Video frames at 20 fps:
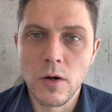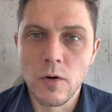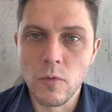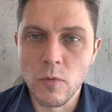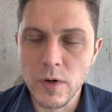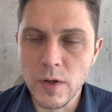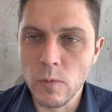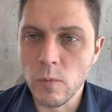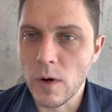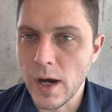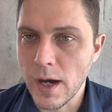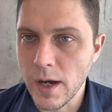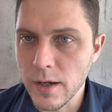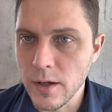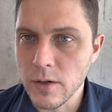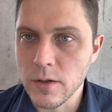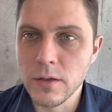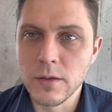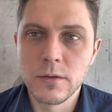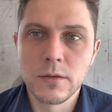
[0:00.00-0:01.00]

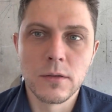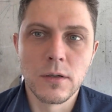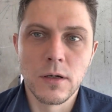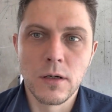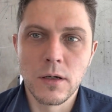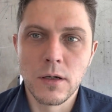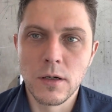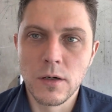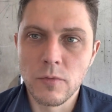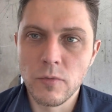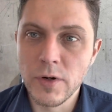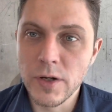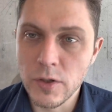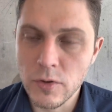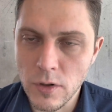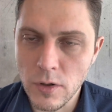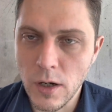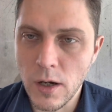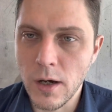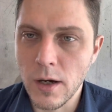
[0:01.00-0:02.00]
rewired,
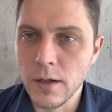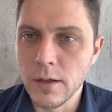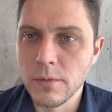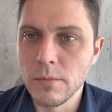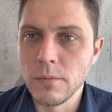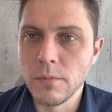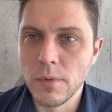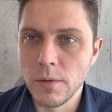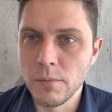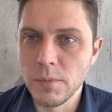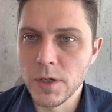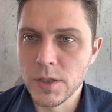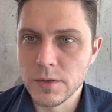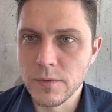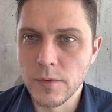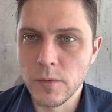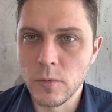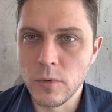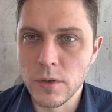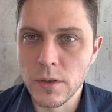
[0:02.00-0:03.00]
redrawn because
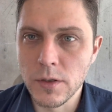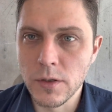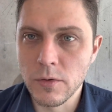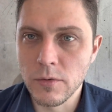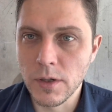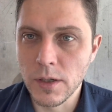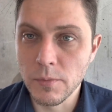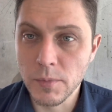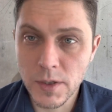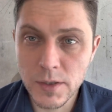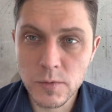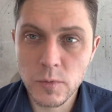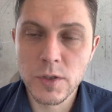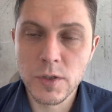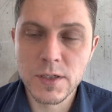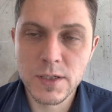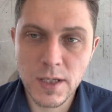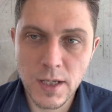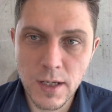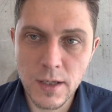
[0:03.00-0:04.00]
of the war in Ukraine, because
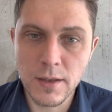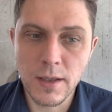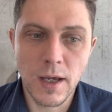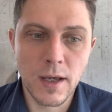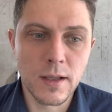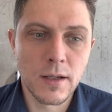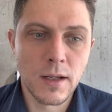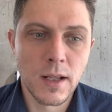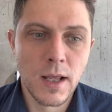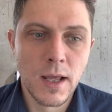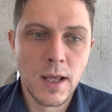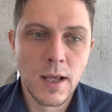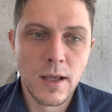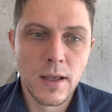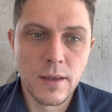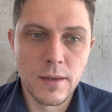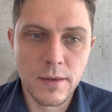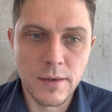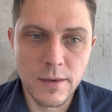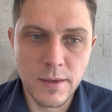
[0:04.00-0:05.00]
we're seeing that
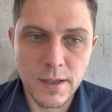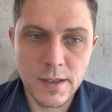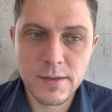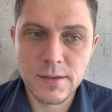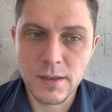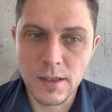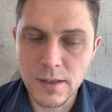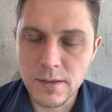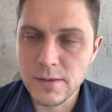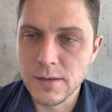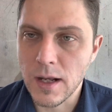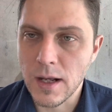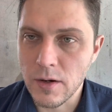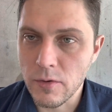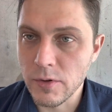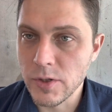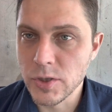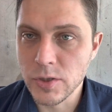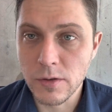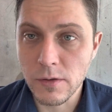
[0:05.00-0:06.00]
this is not
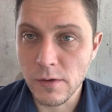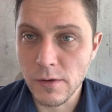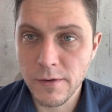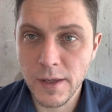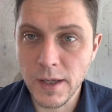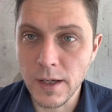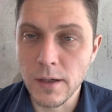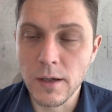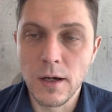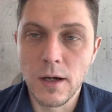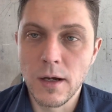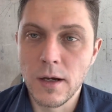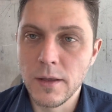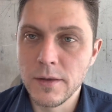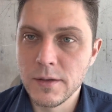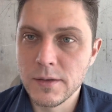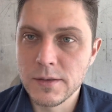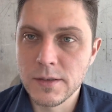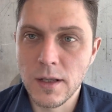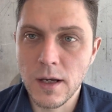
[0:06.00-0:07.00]
a regional thing.
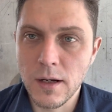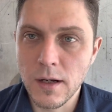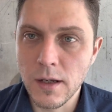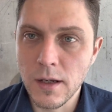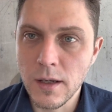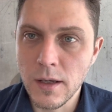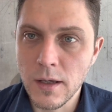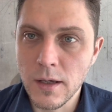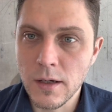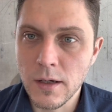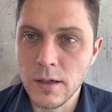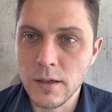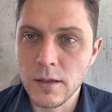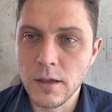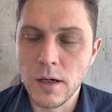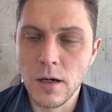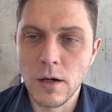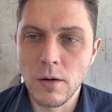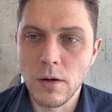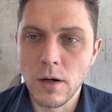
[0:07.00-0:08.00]
This is not a
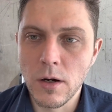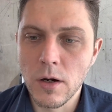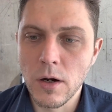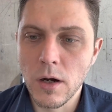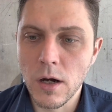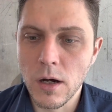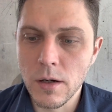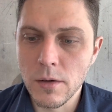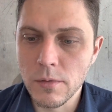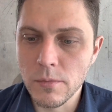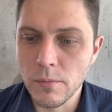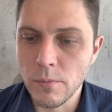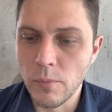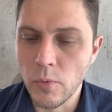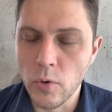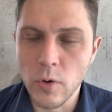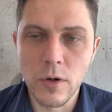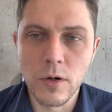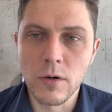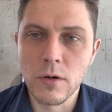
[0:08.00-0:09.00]

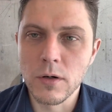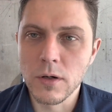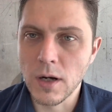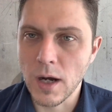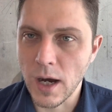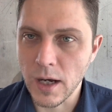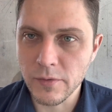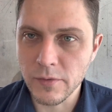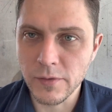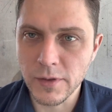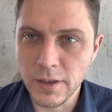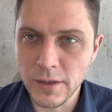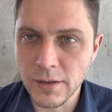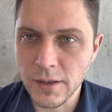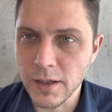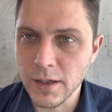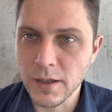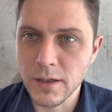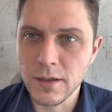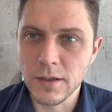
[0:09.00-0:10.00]
border conflict
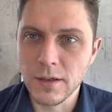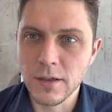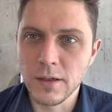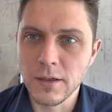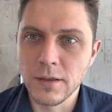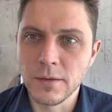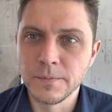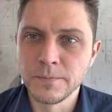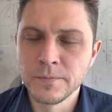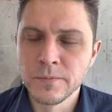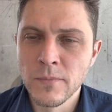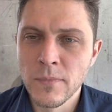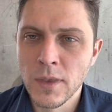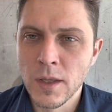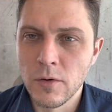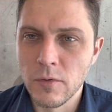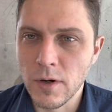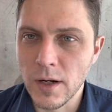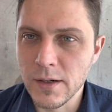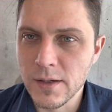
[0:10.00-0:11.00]
like
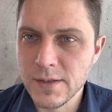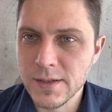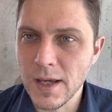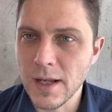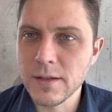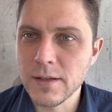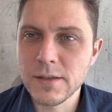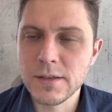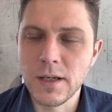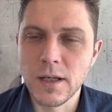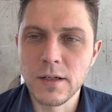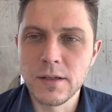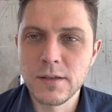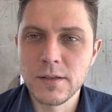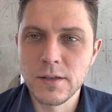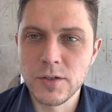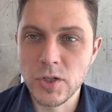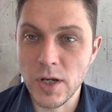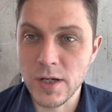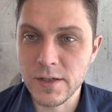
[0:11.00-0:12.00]
Ron DeSantis had
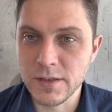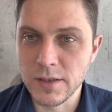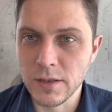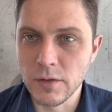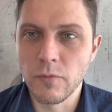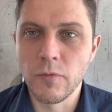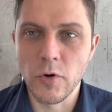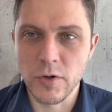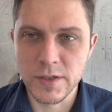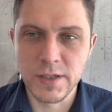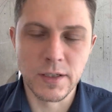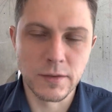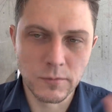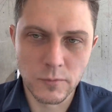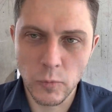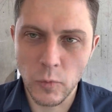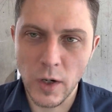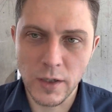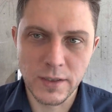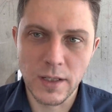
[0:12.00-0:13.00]
suggested. Of course, he had
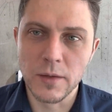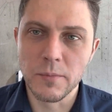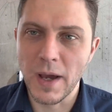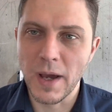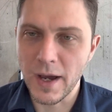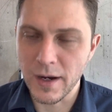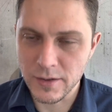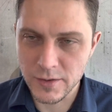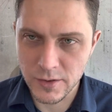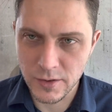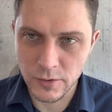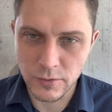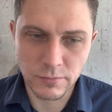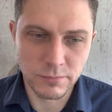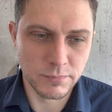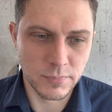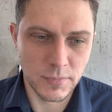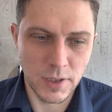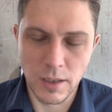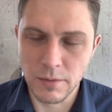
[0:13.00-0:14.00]
walked that back, so
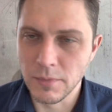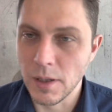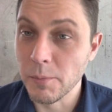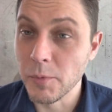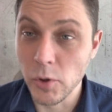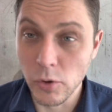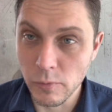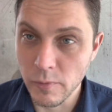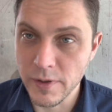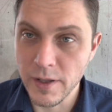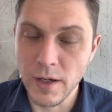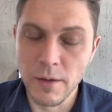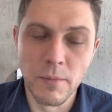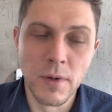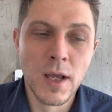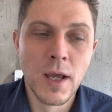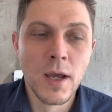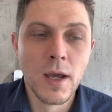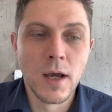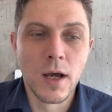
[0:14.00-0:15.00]
I'm cool with him.
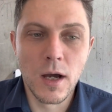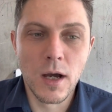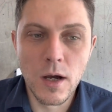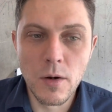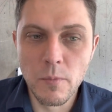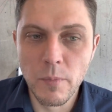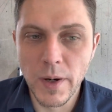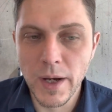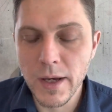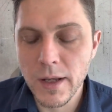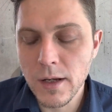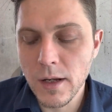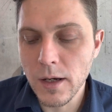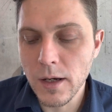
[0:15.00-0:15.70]
But